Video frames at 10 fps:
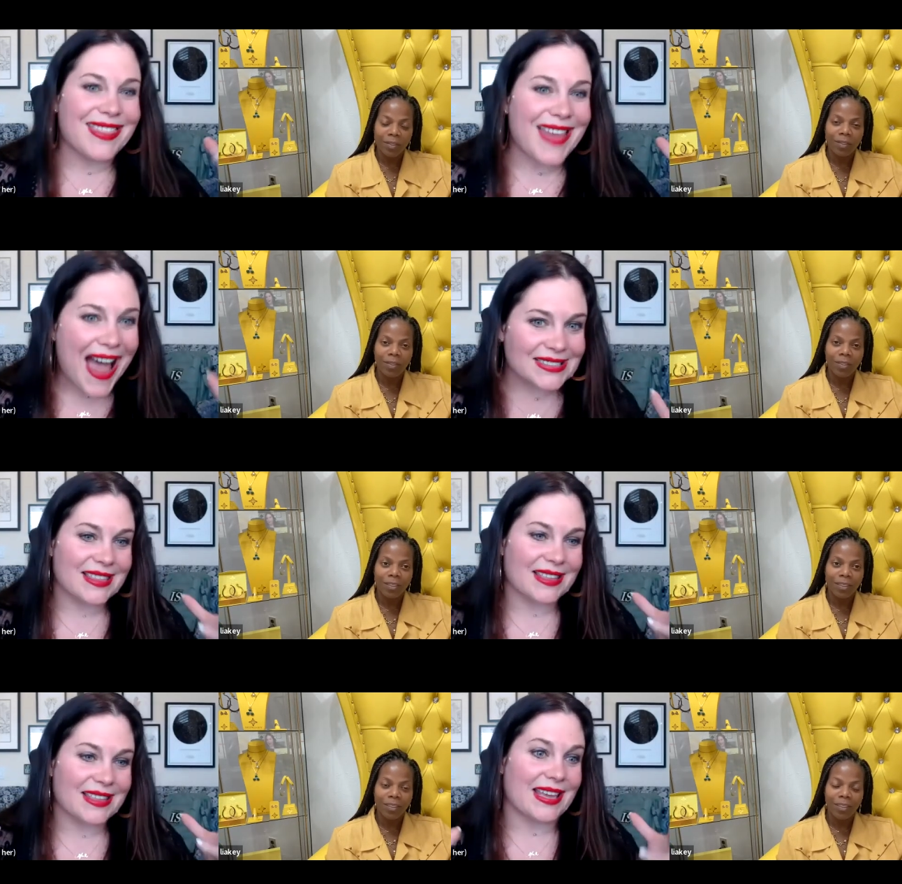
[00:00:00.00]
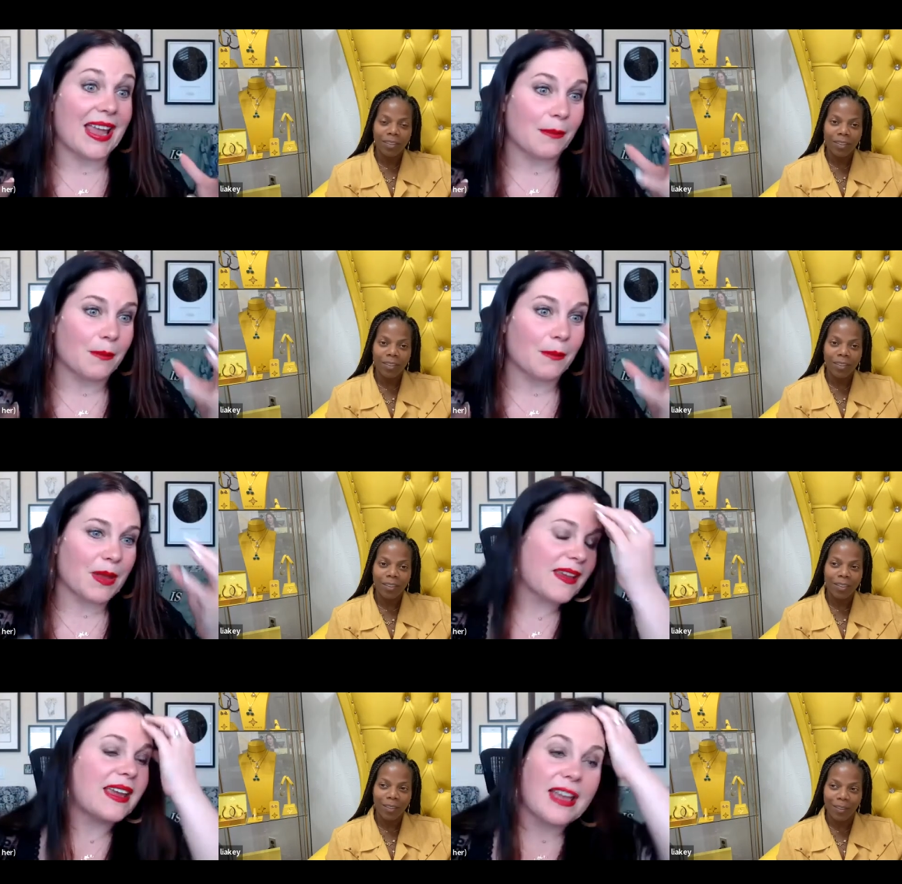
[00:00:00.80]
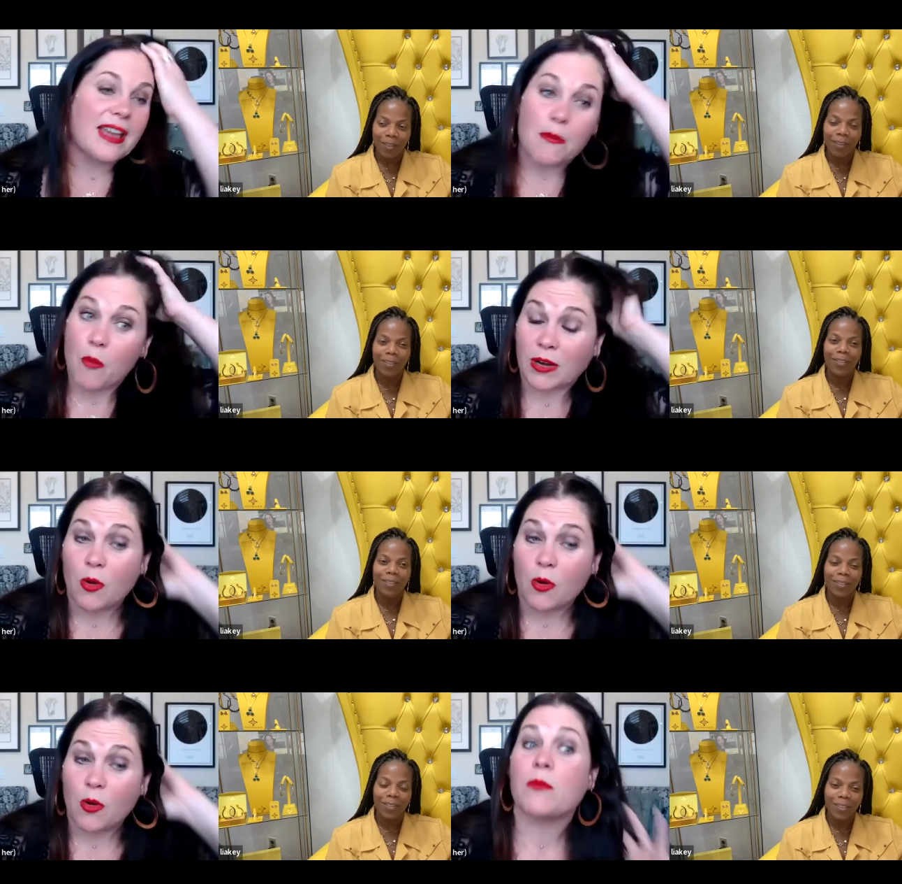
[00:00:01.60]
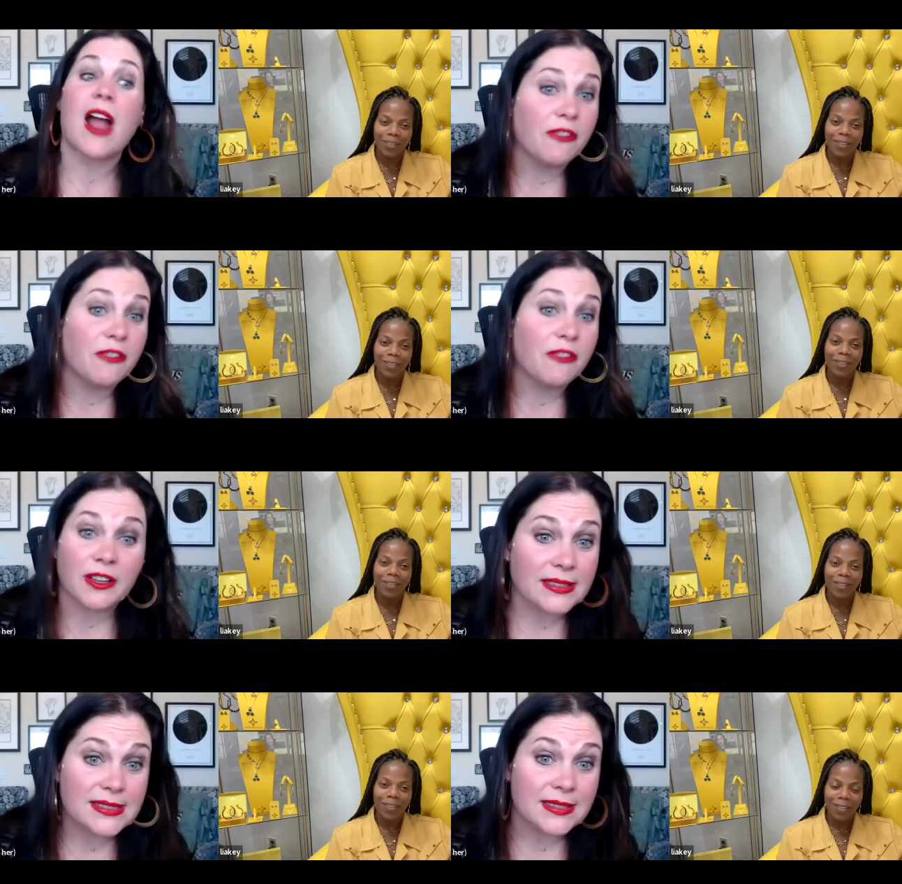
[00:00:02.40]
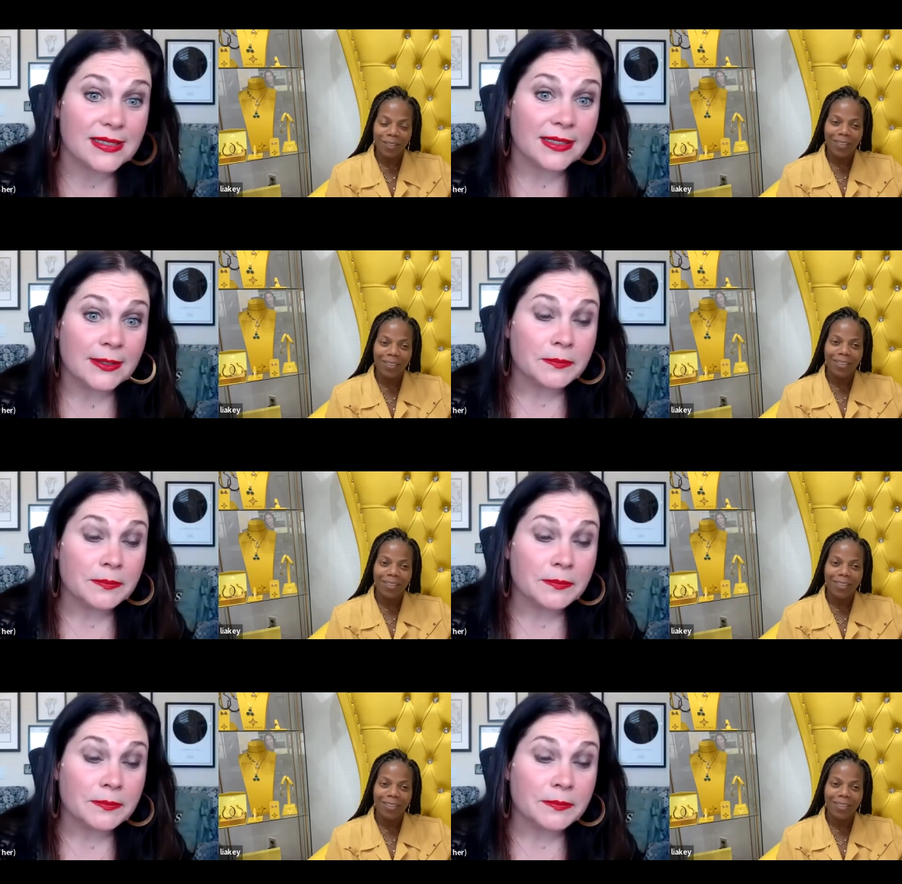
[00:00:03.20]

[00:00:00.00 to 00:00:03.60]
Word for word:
Speaker 1: that's the game that can get more and more and more effortless